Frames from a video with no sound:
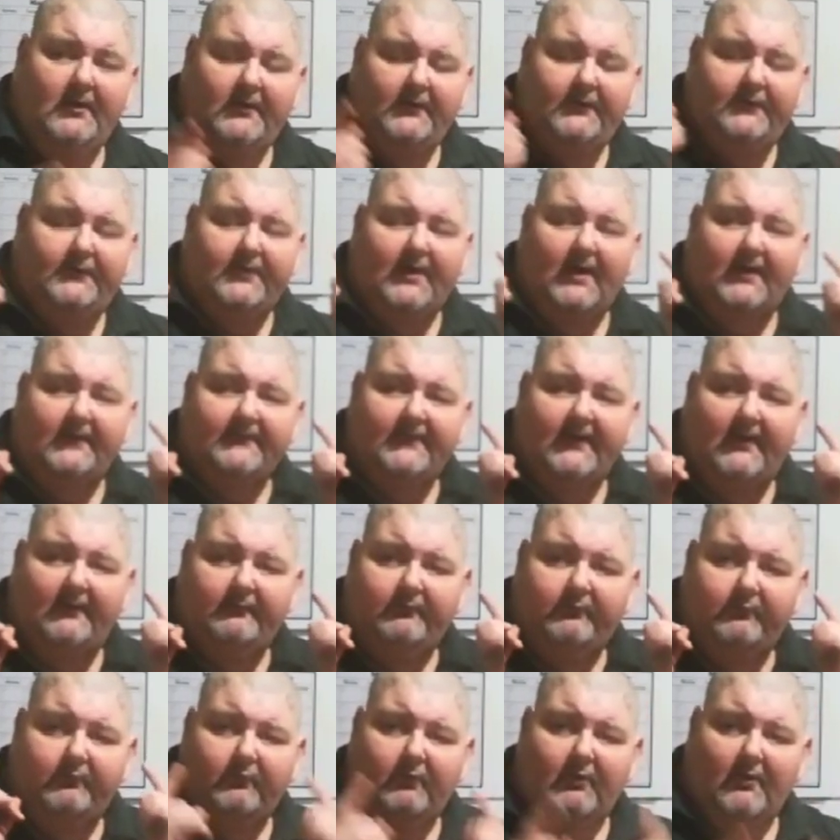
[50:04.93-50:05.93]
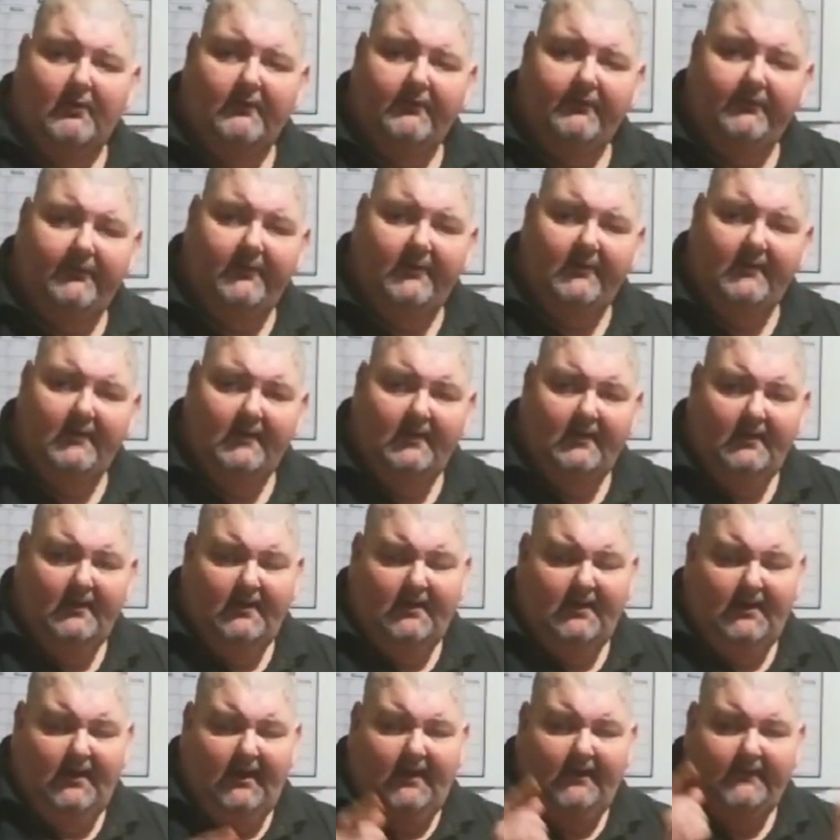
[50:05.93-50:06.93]
you guys have worth,
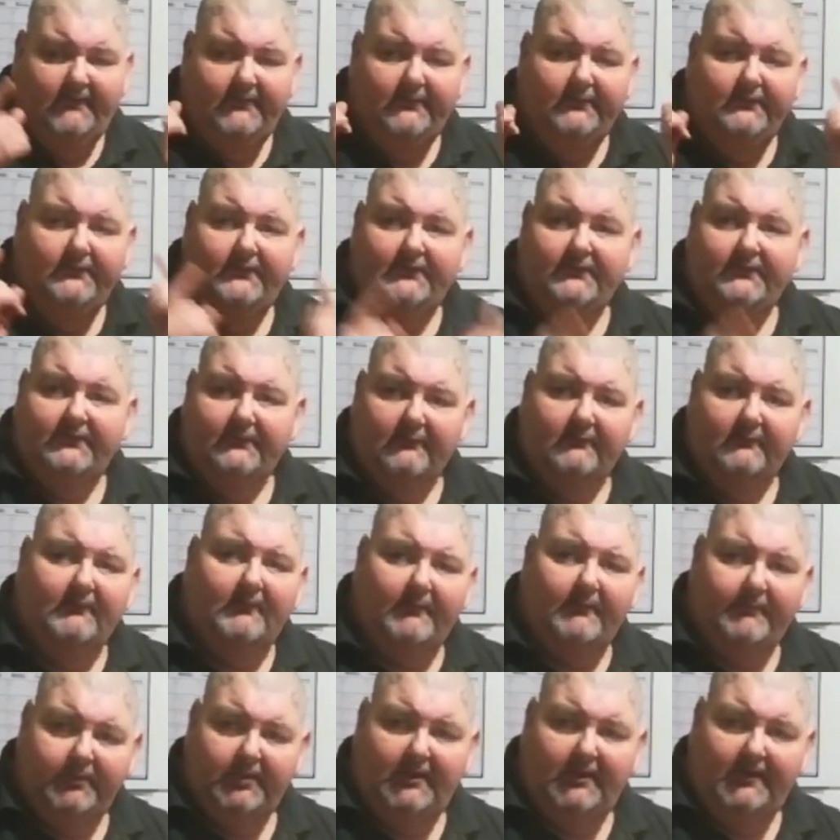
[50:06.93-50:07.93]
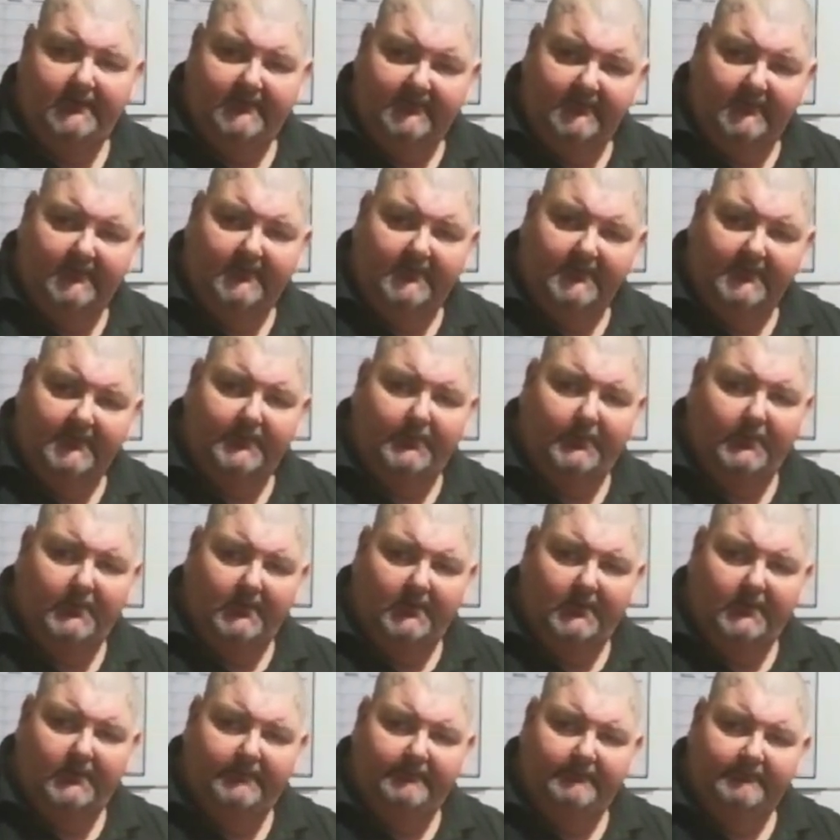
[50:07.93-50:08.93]
and you deserve a place in this
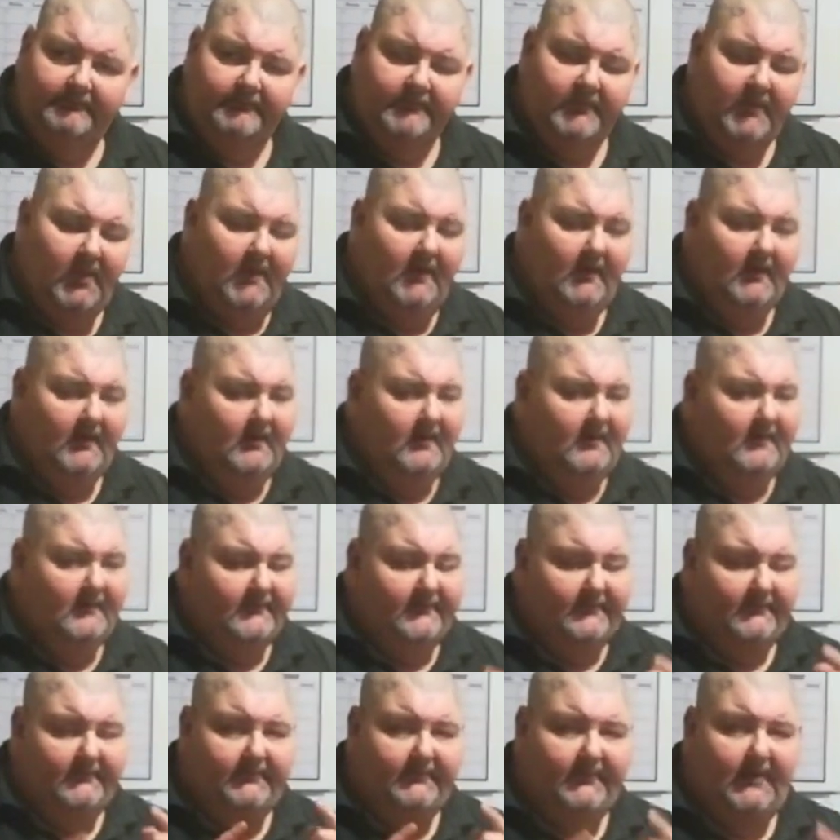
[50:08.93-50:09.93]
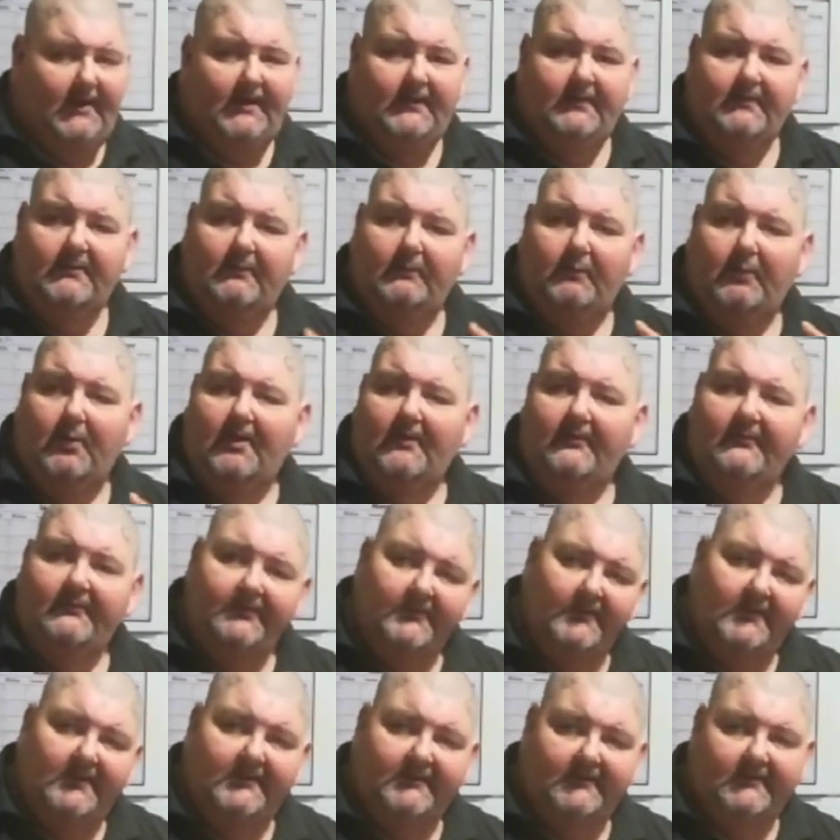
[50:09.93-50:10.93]
world. So find the one
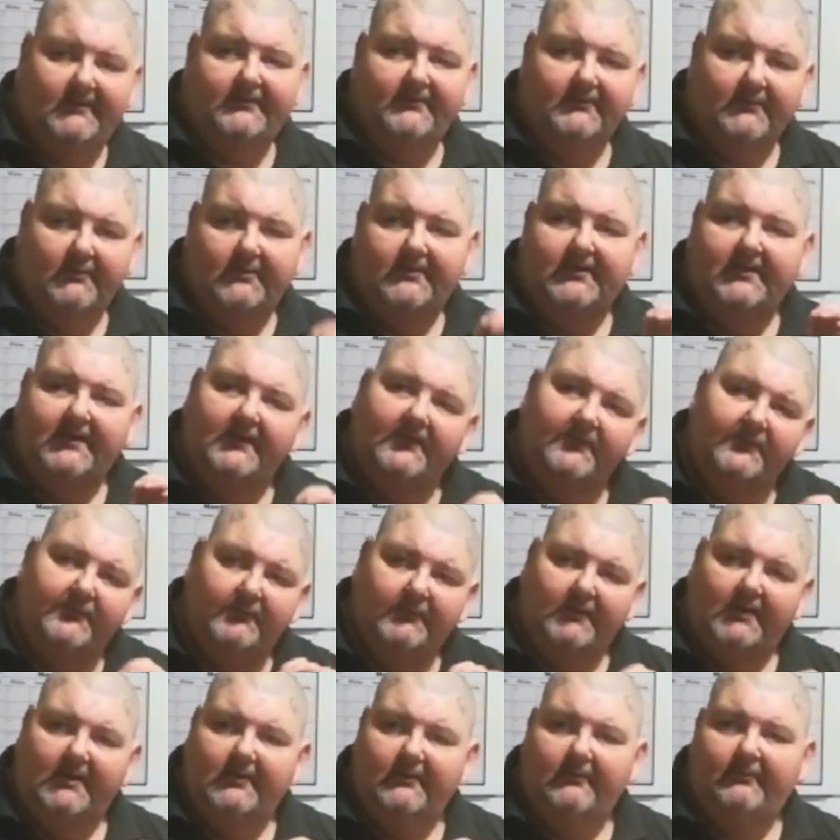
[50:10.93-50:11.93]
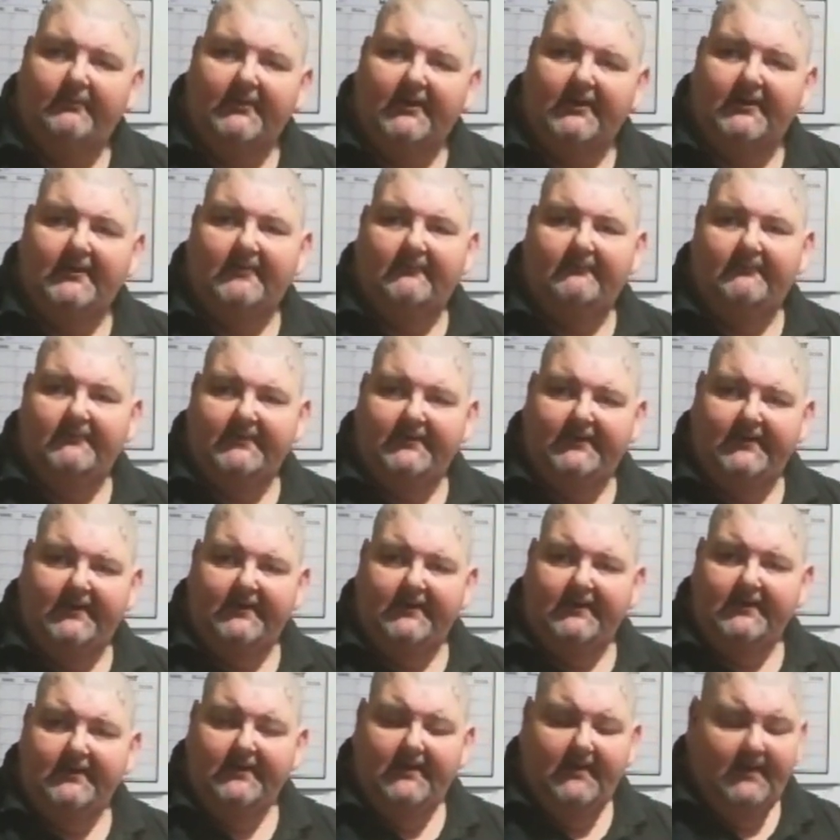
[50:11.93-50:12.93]
thing that's going to get you out of bed every
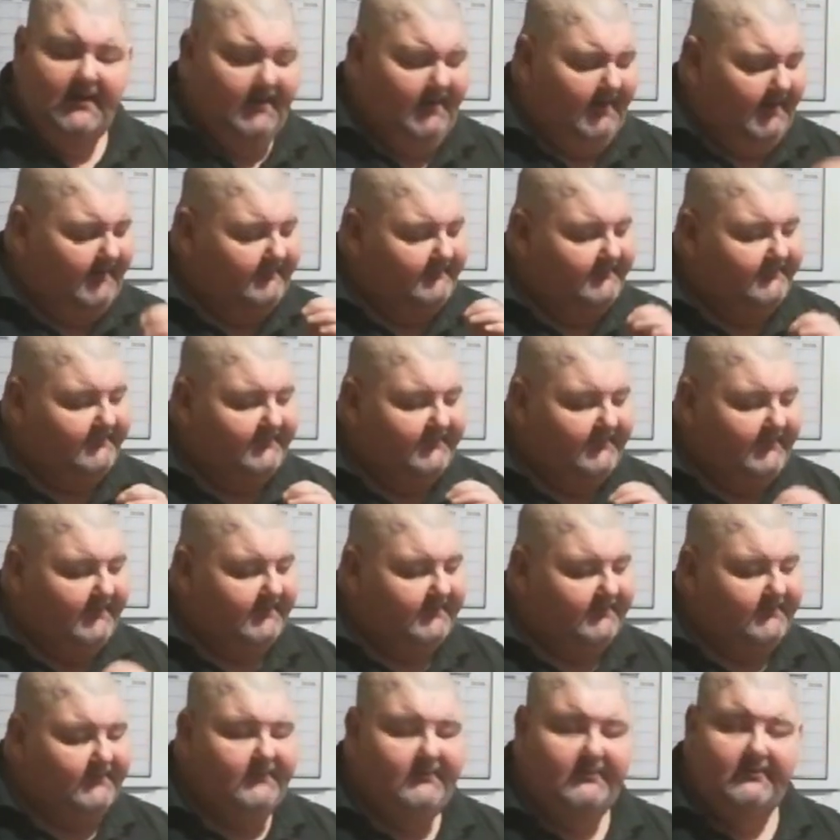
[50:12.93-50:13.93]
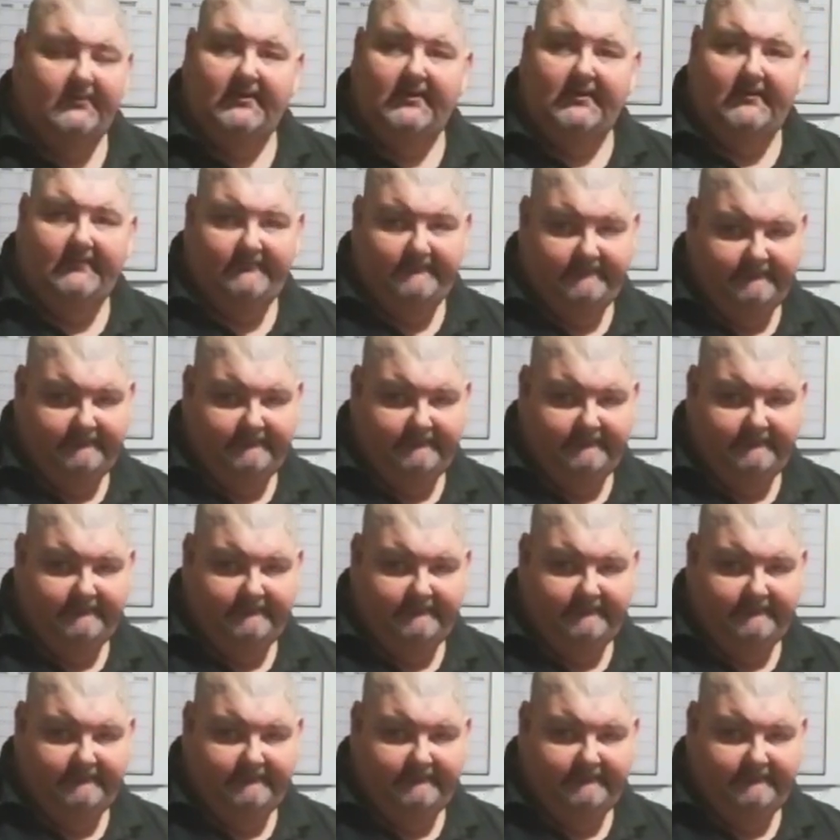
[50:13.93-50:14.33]
day and stick to it.